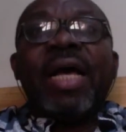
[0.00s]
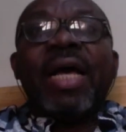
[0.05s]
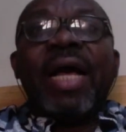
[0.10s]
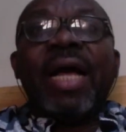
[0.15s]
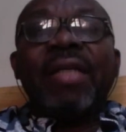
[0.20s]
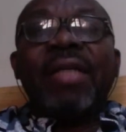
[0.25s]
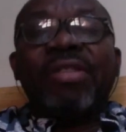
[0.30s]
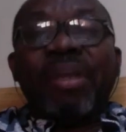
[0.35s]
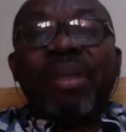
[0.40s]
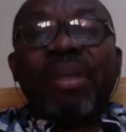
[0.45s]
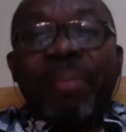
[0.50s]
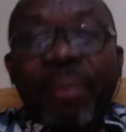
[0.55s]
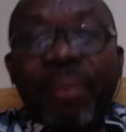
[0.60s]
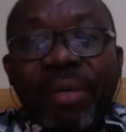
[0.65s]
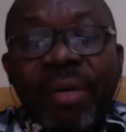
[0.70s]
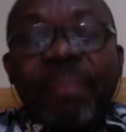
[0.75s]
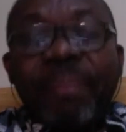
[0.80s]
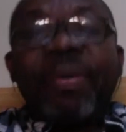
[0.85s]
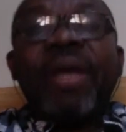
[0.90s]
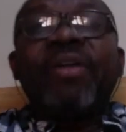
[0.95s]
And
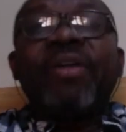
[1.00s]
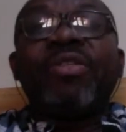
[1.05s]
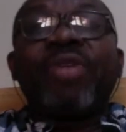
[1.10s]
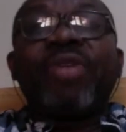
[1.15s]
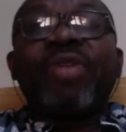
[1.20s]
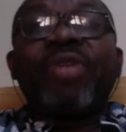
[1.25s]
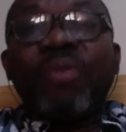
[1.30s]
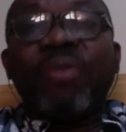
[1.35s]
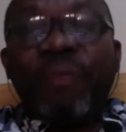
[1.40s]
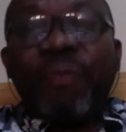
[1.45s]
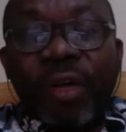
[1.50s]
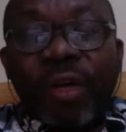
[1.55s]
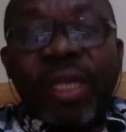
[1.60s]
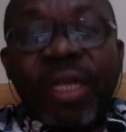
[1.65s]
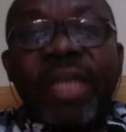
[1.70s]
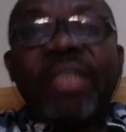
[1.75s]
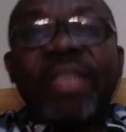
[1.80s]
temporarily trying to forget